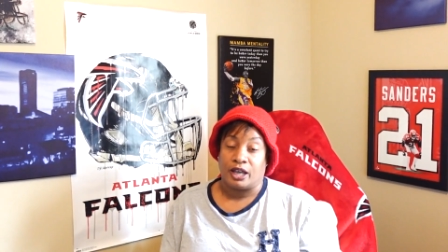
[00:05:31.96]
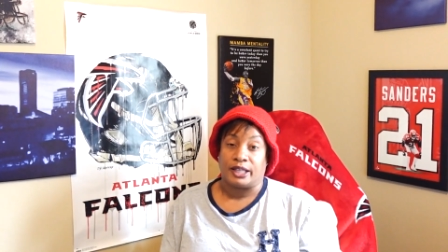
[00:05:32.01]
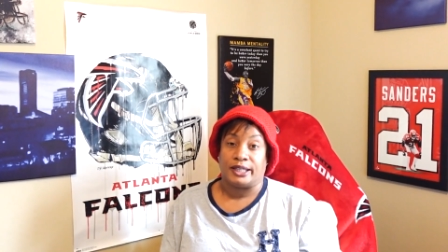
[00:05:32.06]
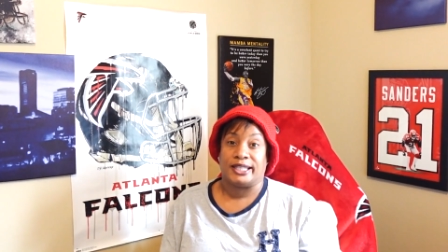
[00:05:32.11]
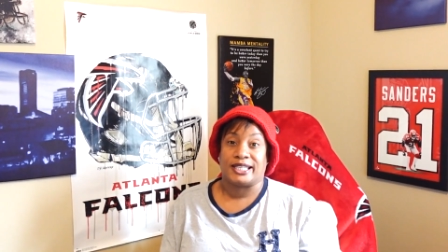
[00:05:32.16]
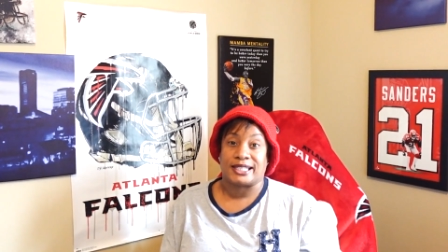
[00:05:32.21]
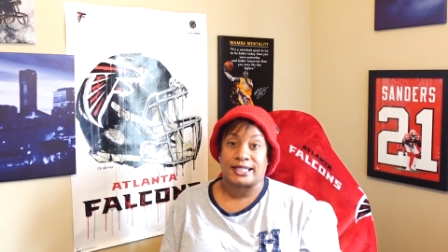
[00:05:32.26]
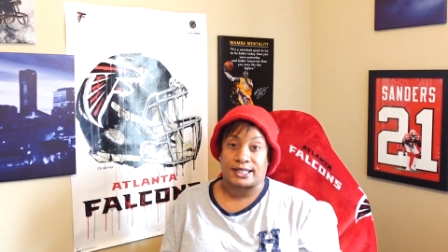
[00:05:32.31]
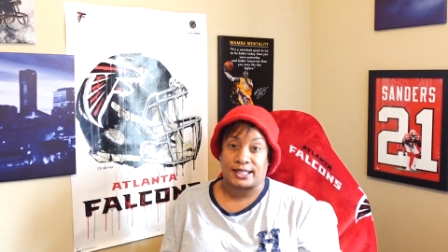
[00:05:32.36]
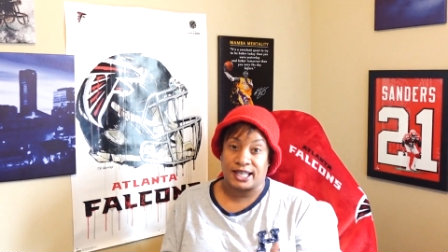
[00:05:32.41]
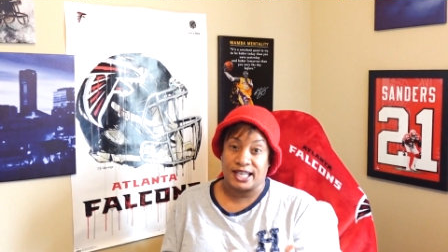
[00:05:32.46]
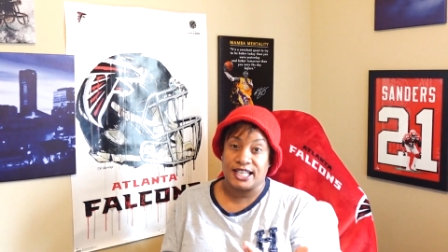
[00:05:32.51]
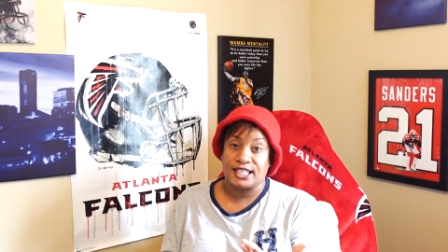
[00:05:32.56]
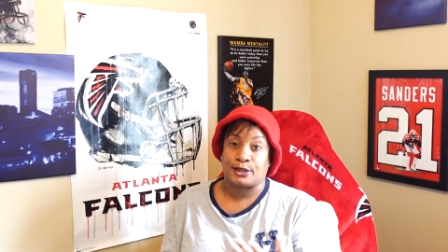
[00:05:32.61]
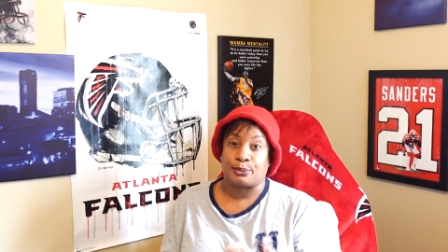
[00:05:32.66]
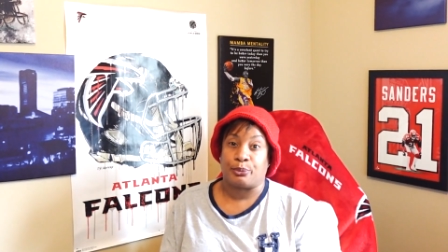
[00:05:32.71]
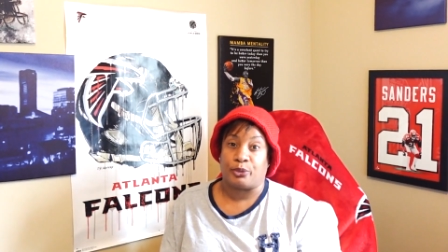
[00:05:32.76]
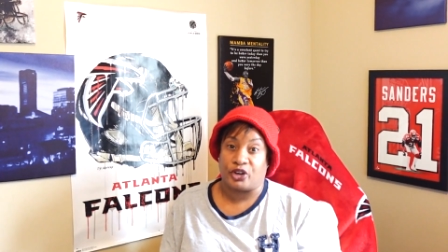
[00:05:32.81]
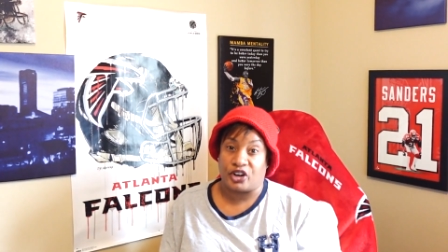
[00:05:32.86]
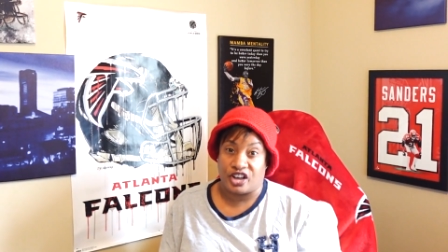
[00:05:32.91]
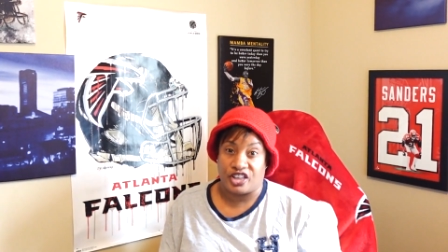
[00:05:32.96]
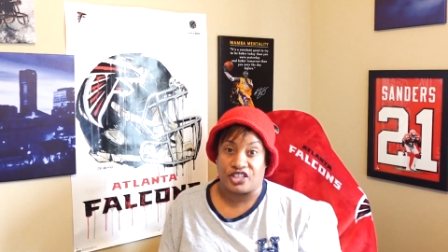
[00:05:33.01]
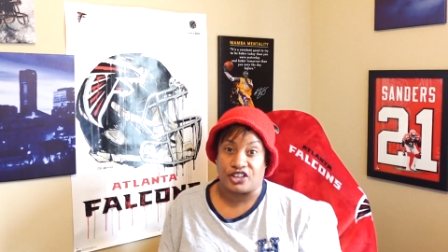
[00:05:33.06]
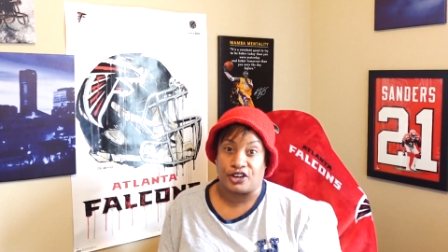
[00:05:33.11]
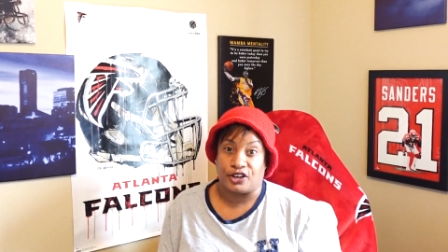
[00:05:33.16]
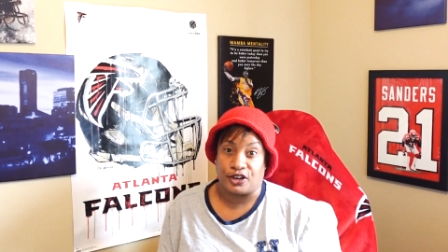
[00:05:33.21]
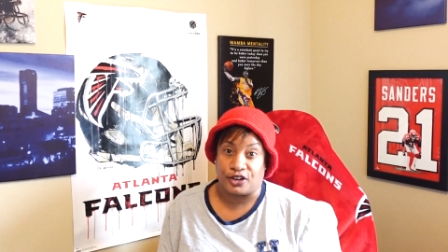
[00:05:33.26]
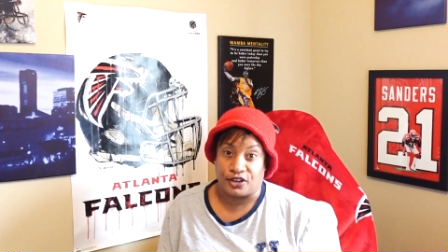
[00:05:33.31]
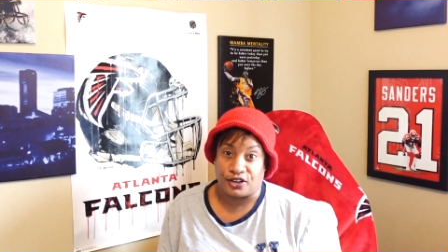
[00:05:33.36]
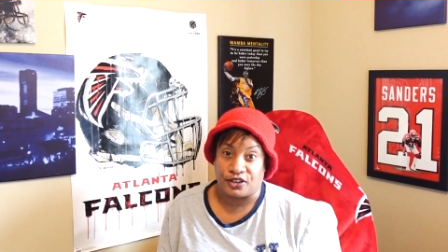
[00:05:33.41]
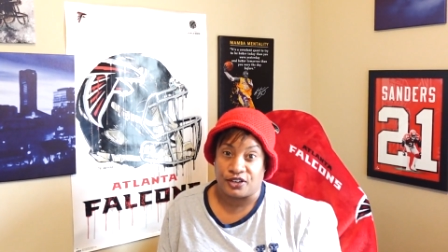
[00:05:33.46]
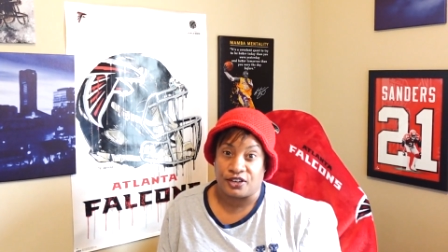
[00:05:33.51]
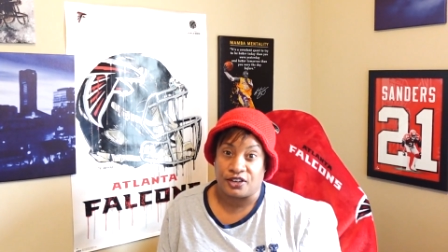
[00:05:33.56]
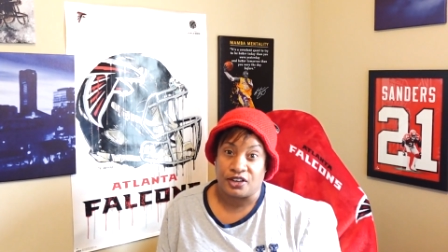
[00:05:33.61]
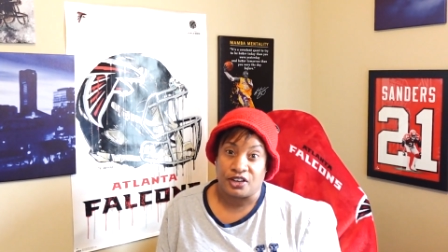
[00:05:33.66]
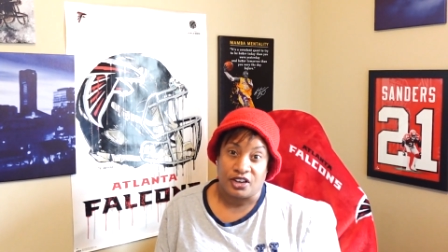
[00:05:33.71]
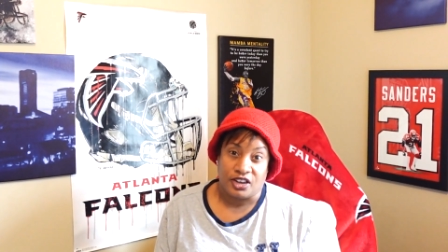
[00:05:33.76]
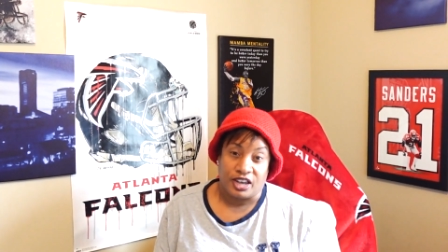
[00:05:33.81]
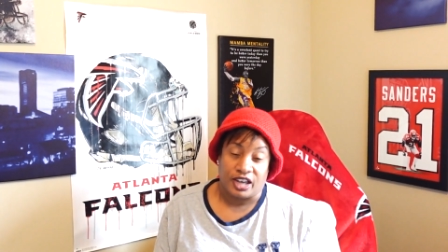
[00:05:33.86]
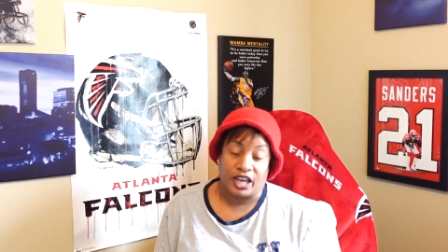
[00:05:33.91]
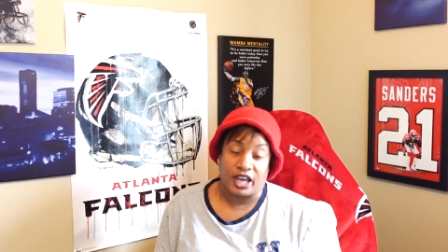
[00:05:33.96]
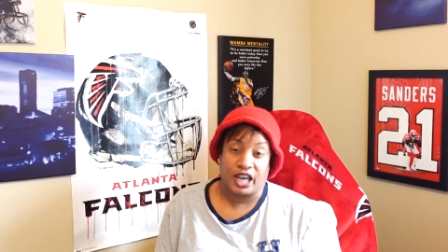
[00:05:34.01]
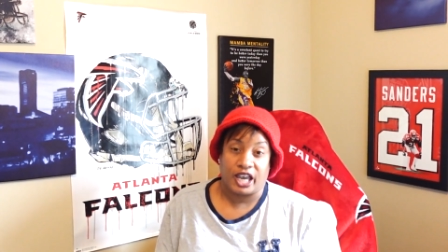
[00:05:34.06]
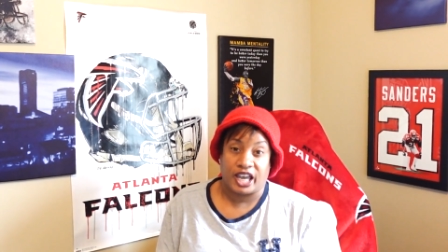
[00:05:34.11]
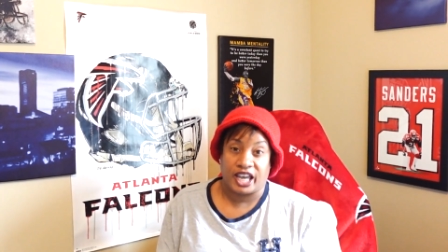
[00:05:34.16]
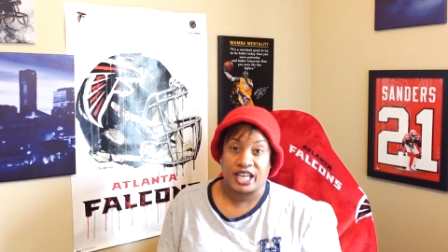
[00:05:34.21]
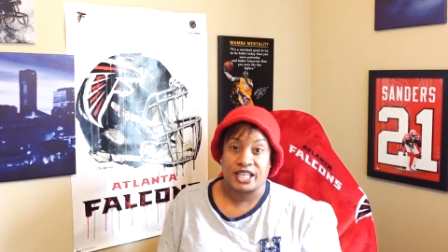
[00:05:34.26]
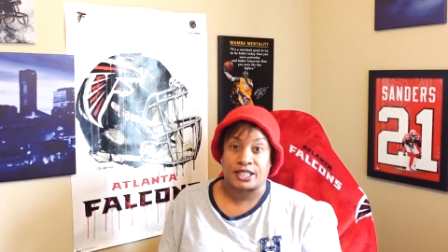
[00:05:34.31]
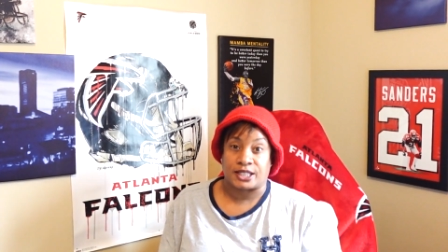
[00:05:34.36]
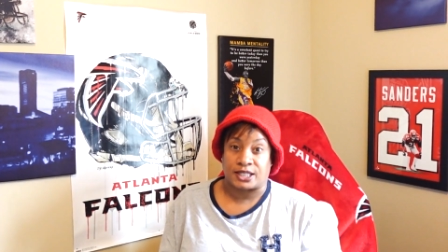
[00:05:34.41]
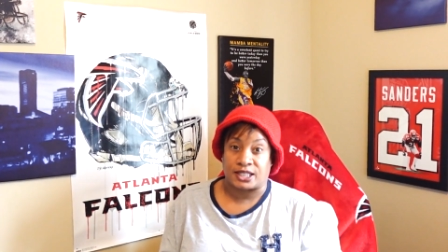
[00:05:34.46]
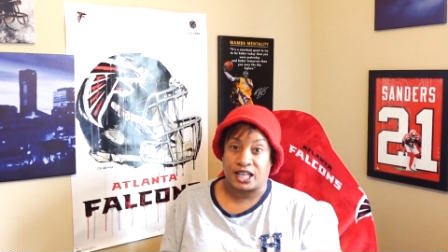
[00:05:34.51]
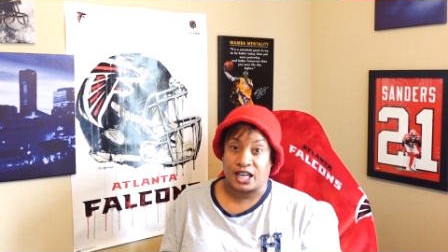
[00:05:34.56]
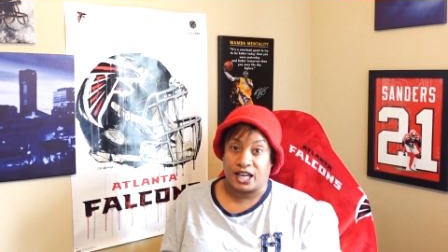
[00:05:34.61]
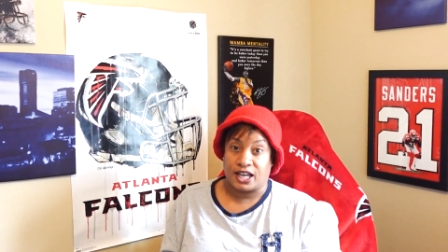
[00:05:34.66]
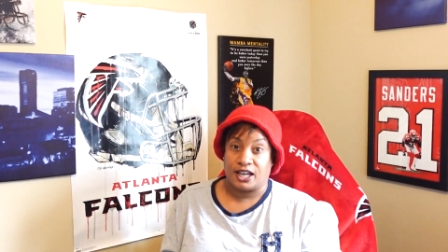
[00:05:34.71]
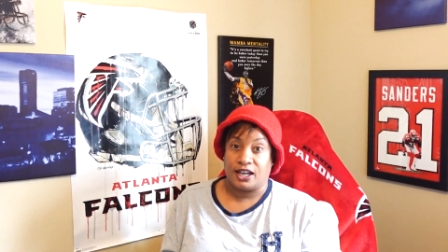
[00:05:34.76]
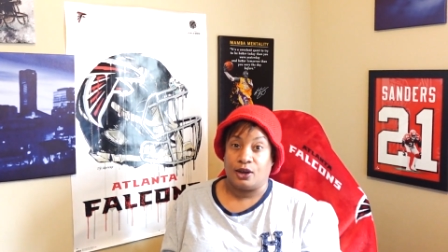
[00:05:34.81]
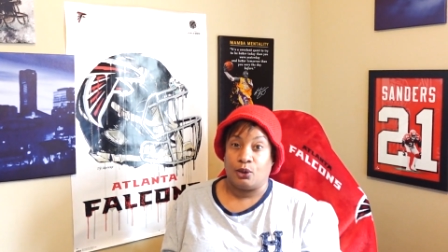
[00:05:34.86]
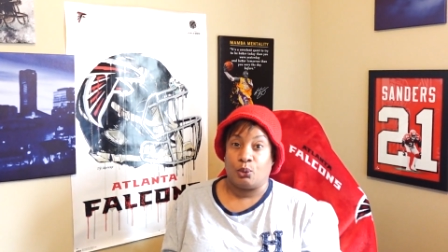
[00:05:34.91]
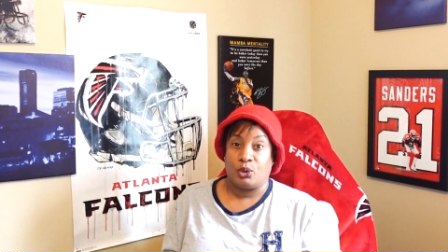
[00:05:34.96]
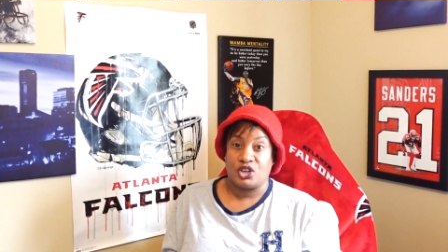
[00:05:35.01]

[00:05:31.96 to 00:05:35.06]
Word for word: deceased brother and his son,